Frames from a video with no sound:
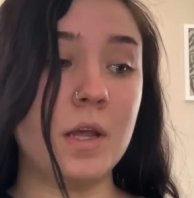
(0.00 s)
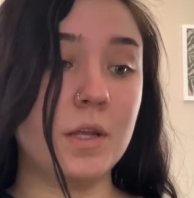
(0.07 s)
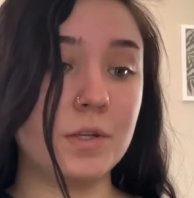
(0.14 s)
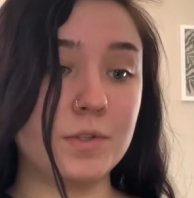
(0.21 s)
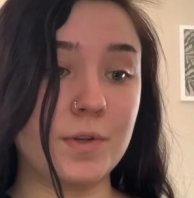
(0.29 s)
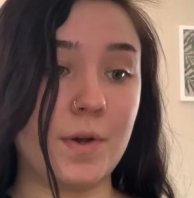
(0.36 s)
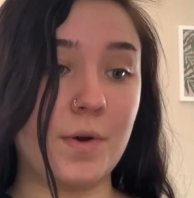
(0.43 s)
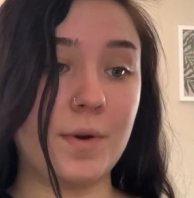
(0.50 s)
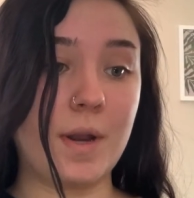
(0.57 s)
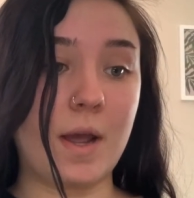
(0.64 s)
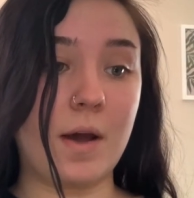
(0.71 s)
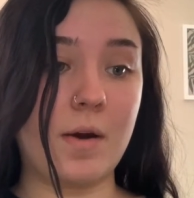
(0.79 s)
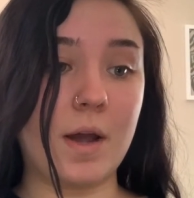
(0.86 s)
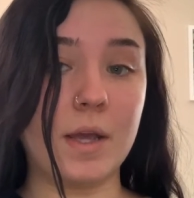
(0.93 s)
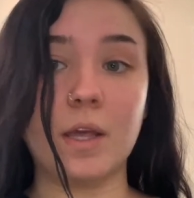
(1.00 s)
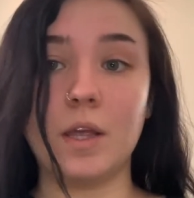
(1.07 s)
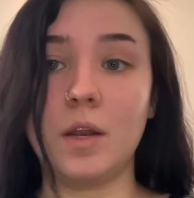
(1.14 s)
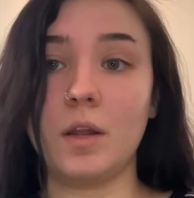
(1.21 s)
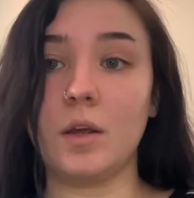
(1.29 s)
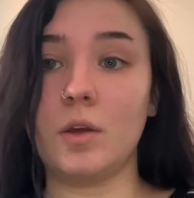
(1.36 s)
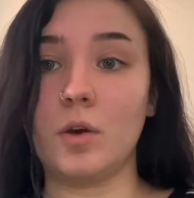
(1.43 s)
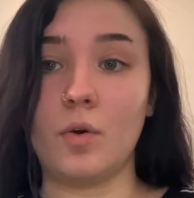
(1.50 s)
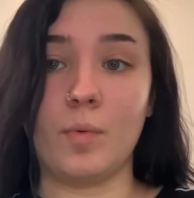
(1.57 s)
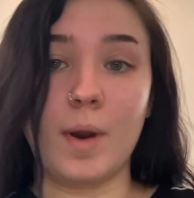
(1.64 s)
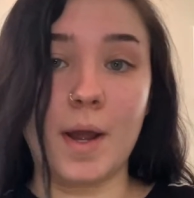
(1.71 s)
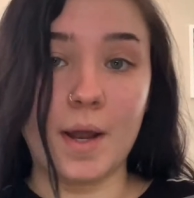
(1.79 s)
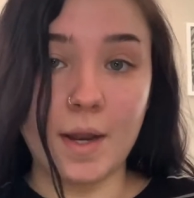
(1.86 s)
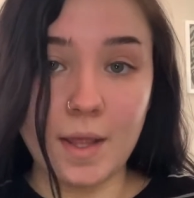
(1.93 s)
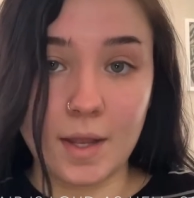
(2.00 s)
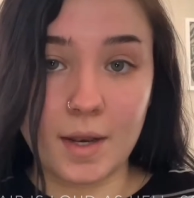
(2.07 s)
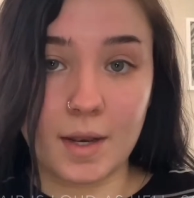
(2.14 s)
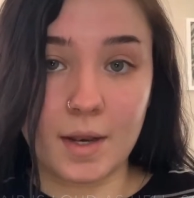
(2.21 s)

so now I can go right in.